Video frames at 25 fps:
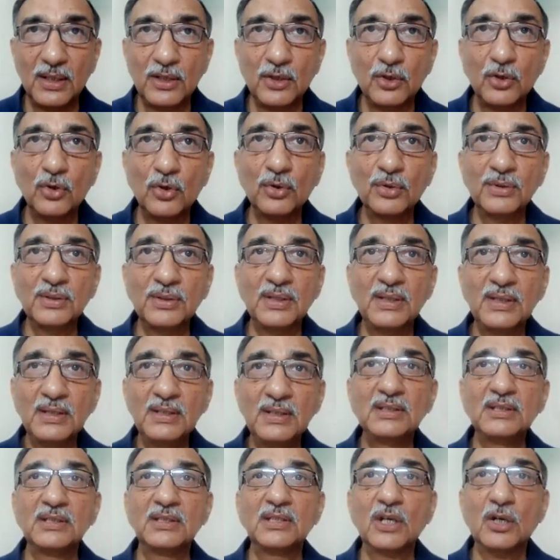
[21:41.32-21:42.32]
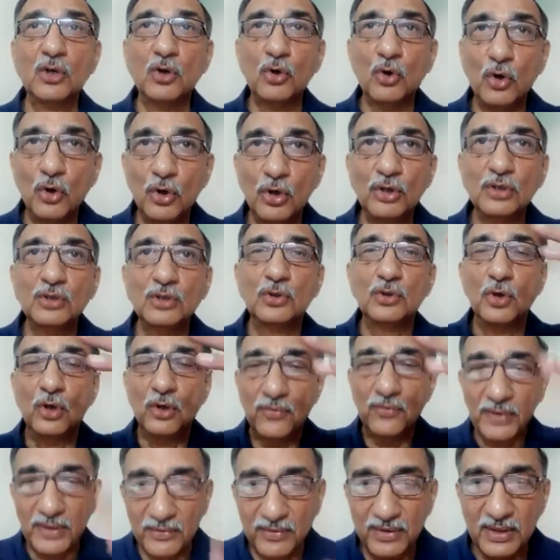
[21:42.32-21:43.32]
He's the cause
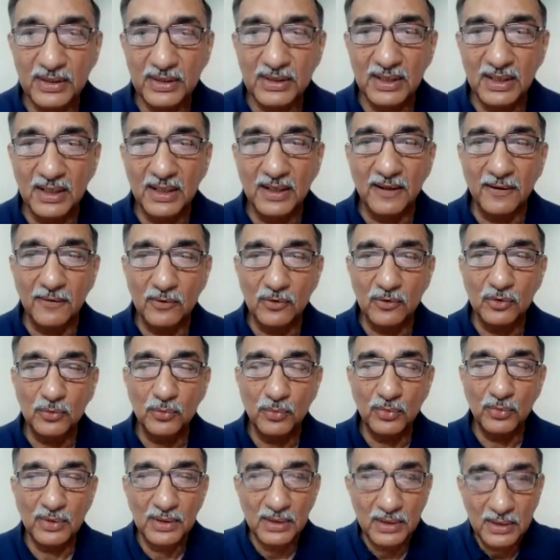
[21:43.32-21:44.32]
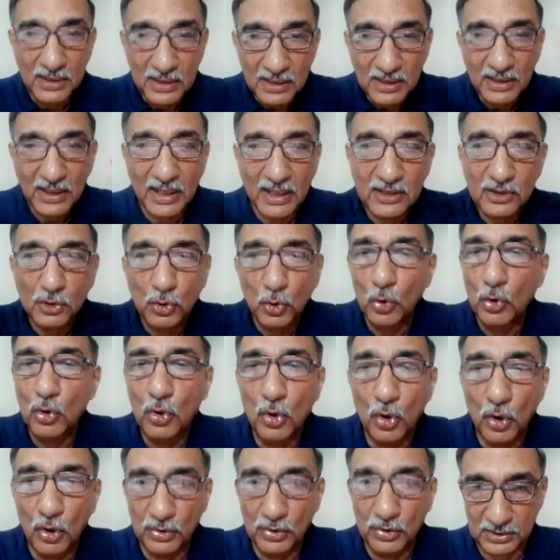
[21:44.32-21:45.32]
of everything. He has no
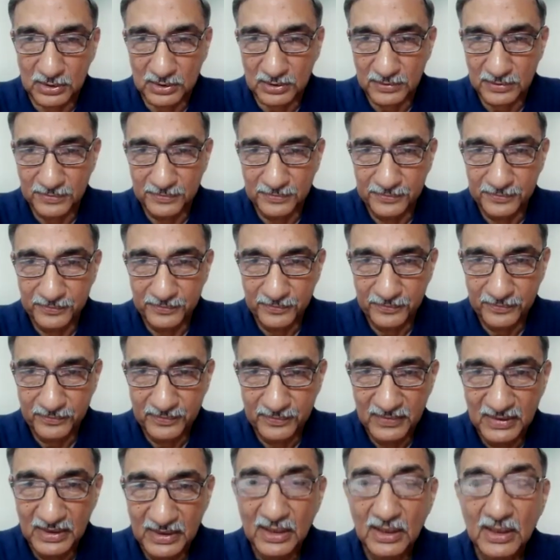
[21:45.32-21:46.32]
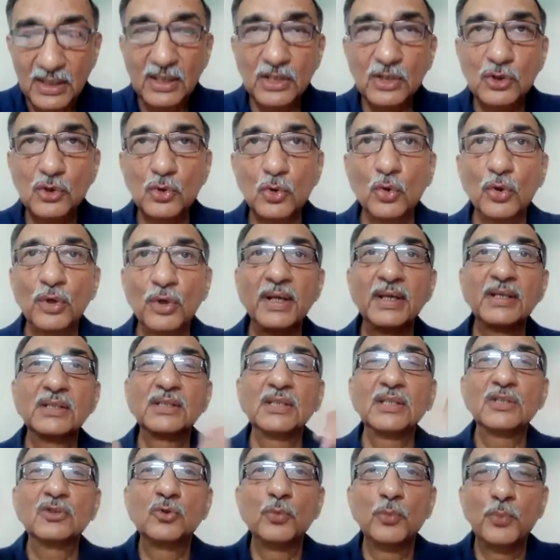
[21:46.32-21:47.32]
cause. He is known
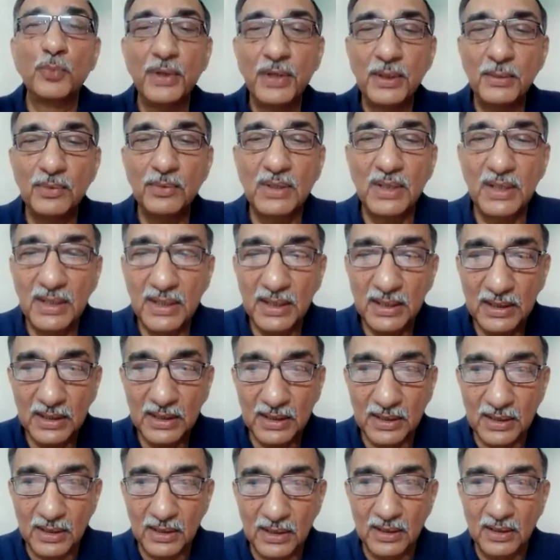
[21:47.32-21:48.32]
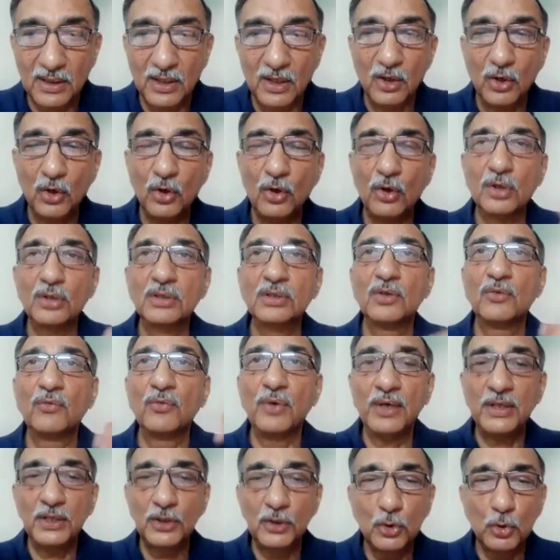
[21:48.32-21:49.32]
as the Supreme Creator or the
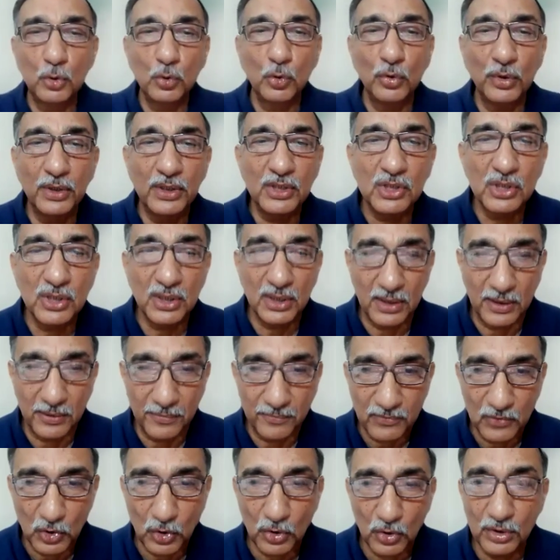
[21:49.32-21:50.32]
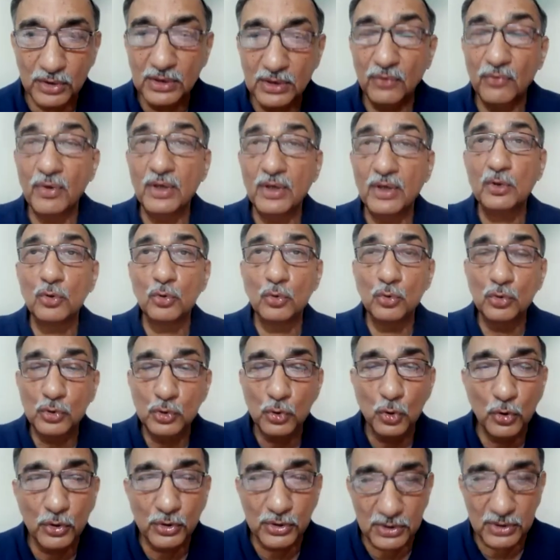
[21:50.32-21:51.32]
one true origin or the one true
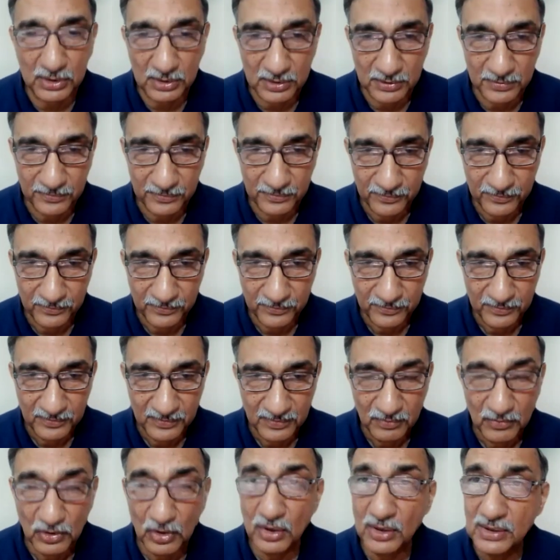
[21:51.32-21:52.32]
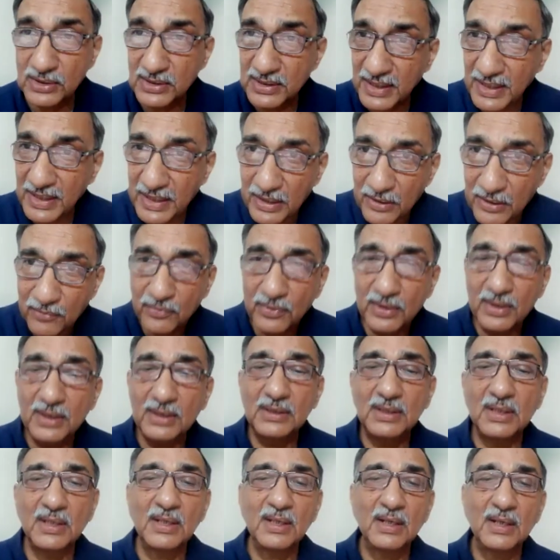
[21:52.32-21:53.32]
source because
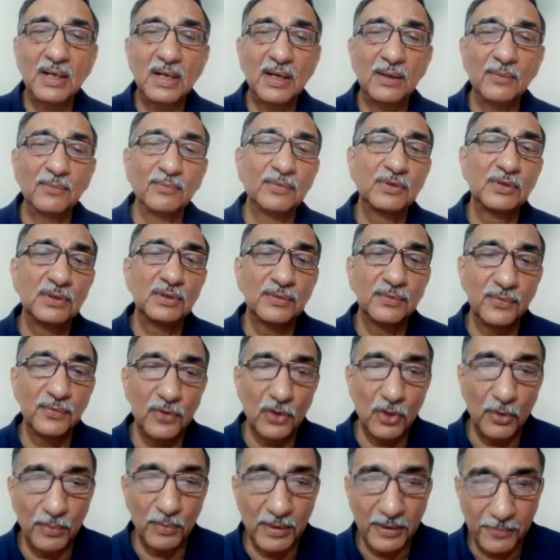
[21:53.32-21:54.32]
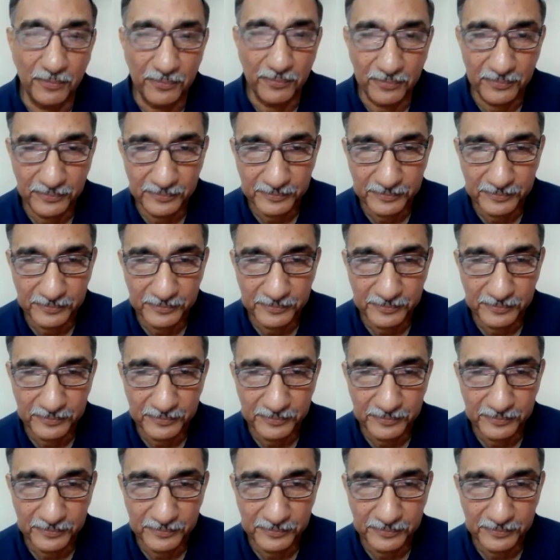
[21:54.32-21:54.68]
everything comes from him.